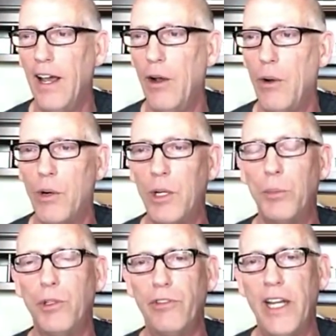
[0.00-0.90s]

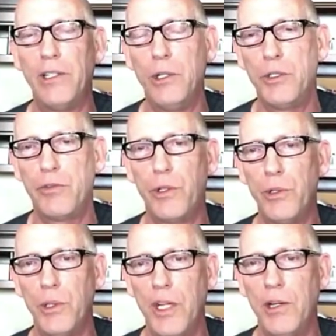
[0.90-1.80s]
horrible fake news for
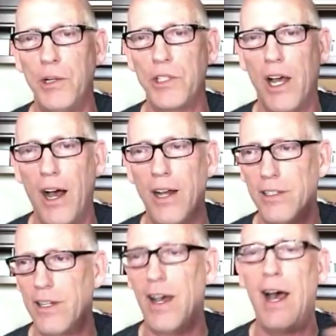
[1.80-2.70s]
2 years
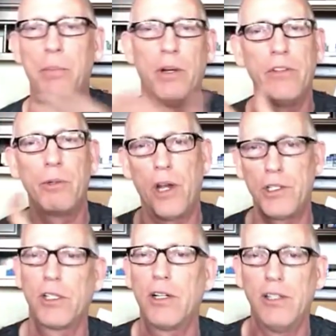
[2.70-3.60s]
on top of the
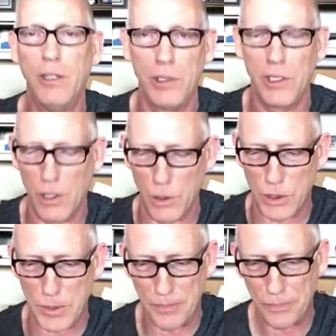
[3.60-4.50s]
Russia collusion
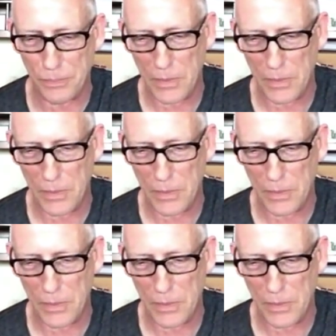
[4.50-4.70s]
hoax.